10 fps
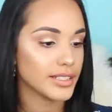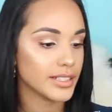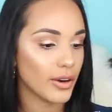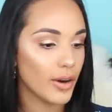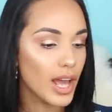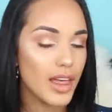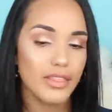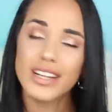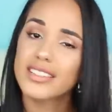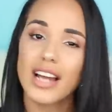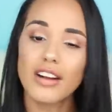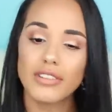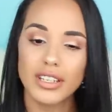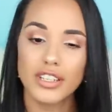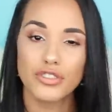So that is not
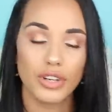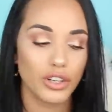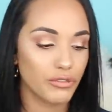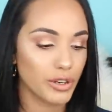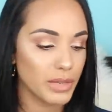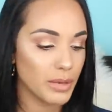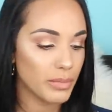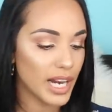really a struggle for me,